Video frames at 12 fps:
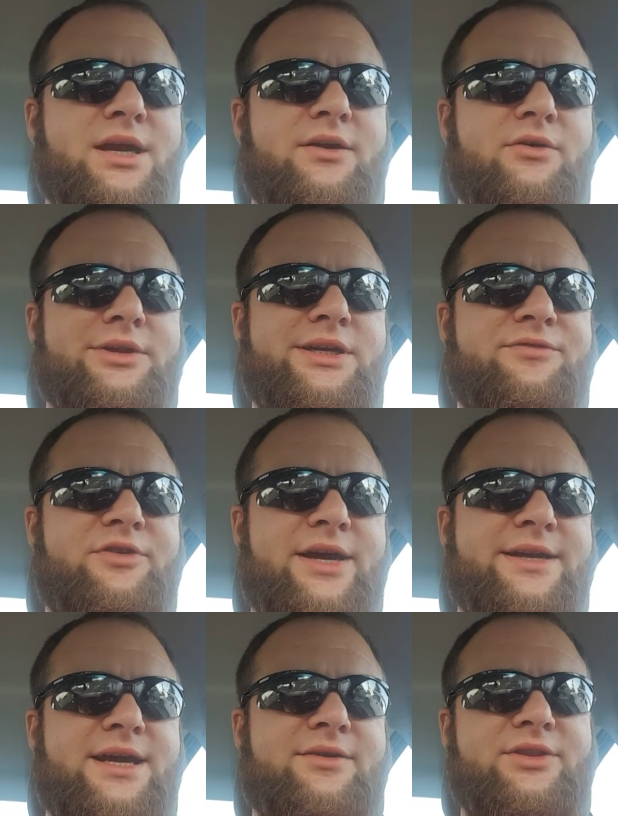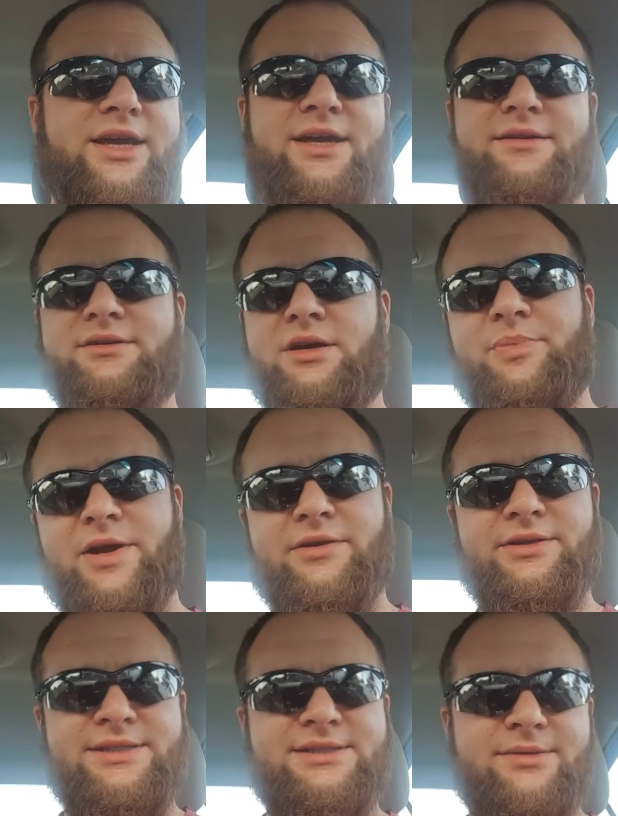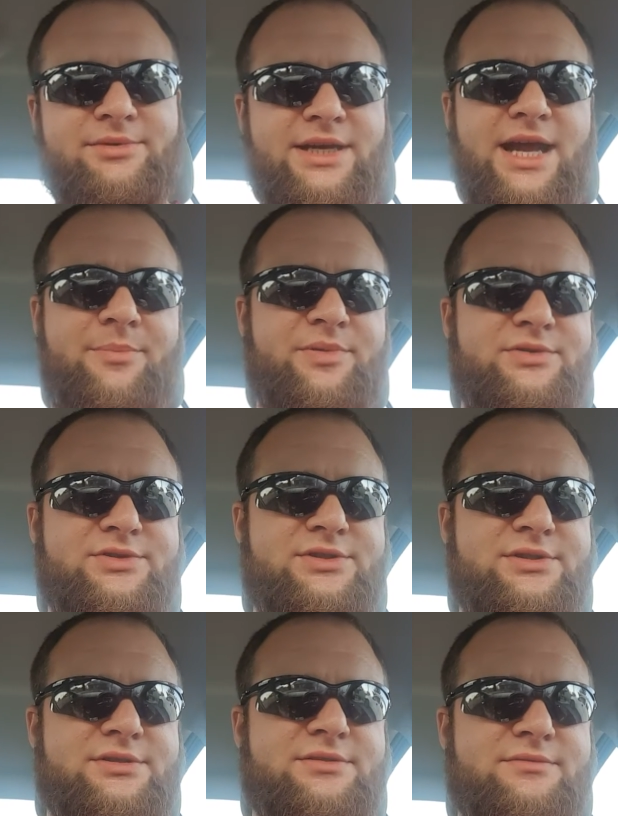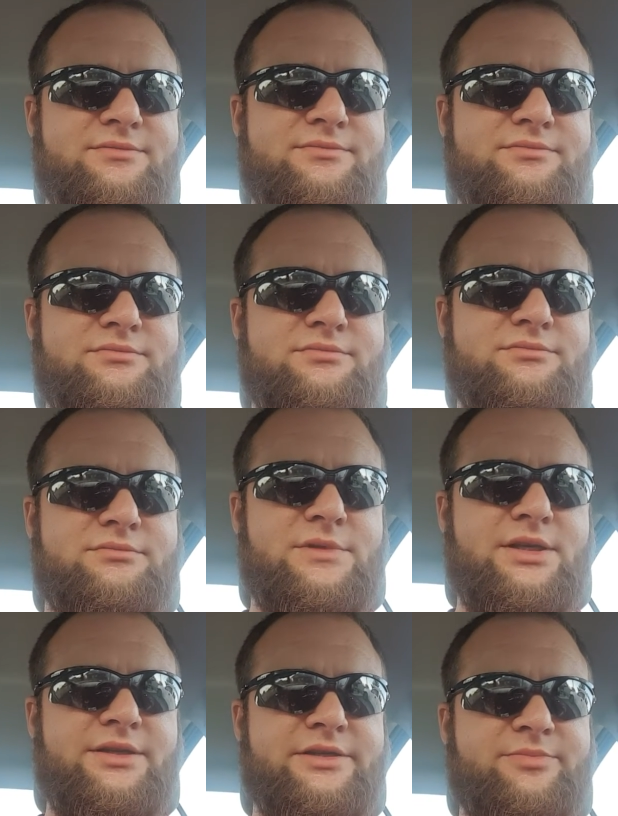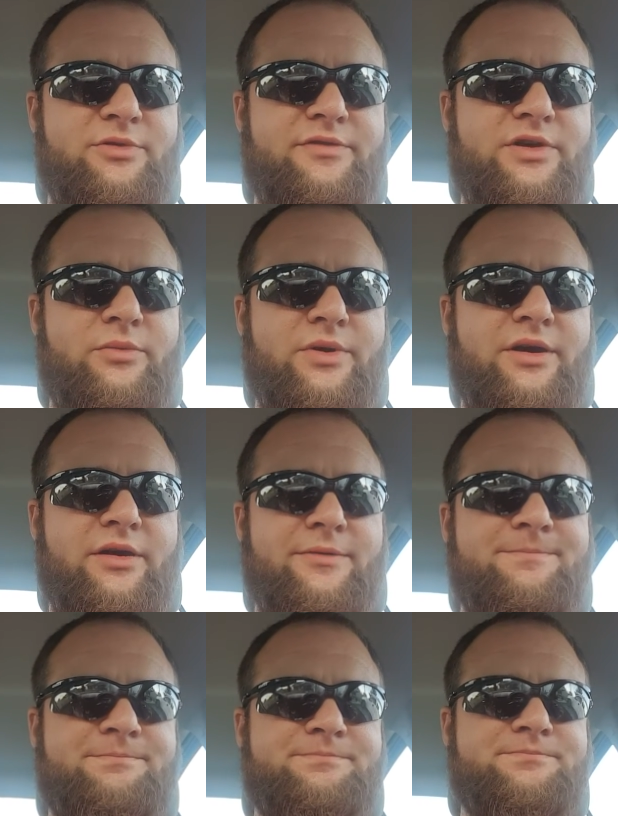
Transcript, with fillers: and only to find out that apparently something happens in this movie where